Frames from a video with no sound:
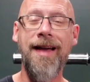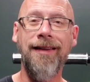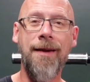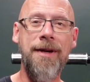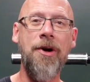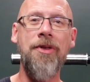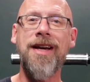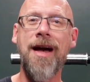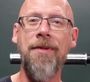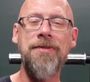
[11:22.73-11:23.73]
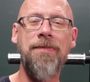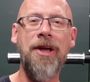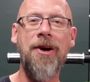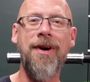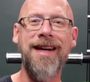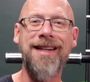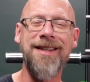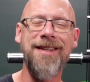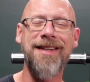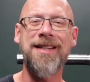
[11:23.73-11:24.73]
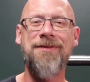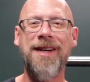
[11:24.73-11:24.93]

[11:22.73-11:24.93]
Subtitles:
Let me know in the comments below. And until the next